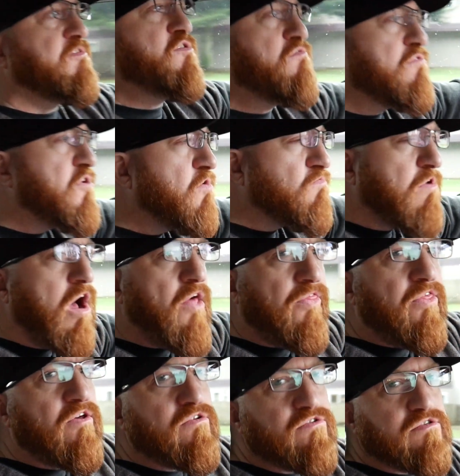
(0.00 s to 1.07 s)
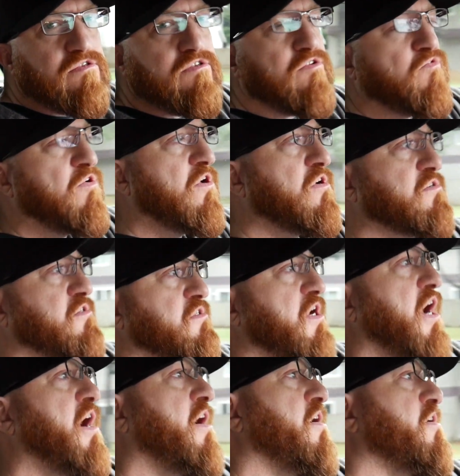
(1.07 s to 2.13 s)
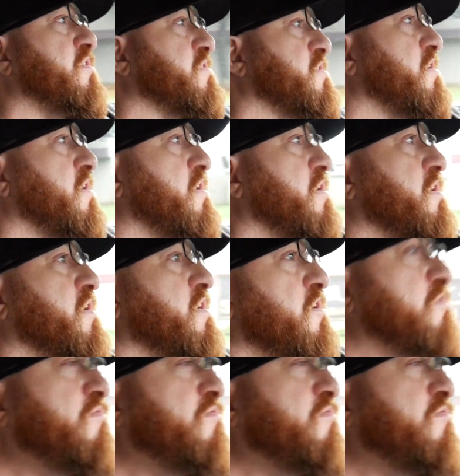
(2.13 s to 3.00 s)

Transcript: and you really want those wheels and tires, you